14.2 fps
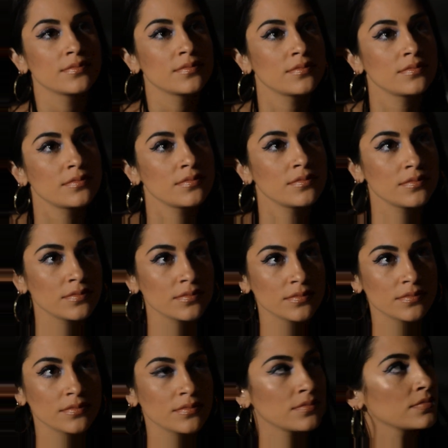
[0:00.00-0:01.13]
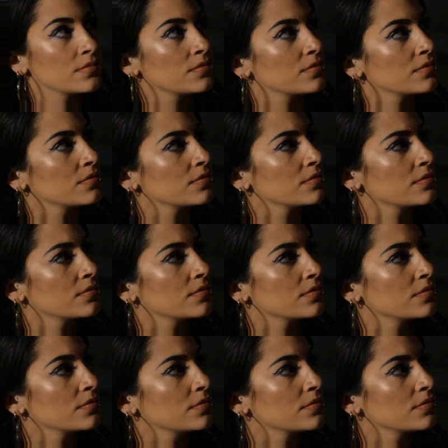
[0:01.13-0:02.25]

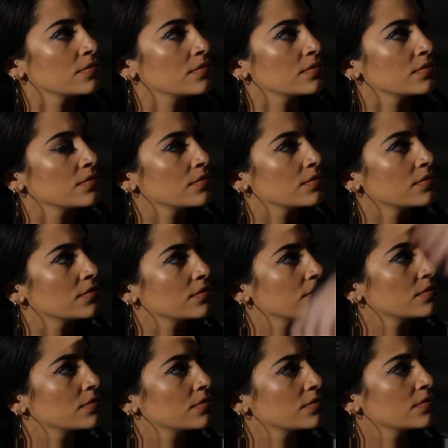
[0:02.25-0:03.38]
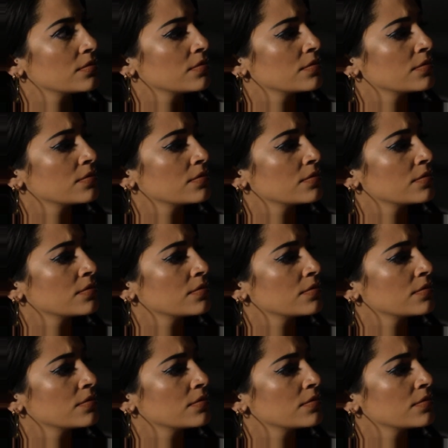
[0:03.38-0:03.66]
The person shown says nothing.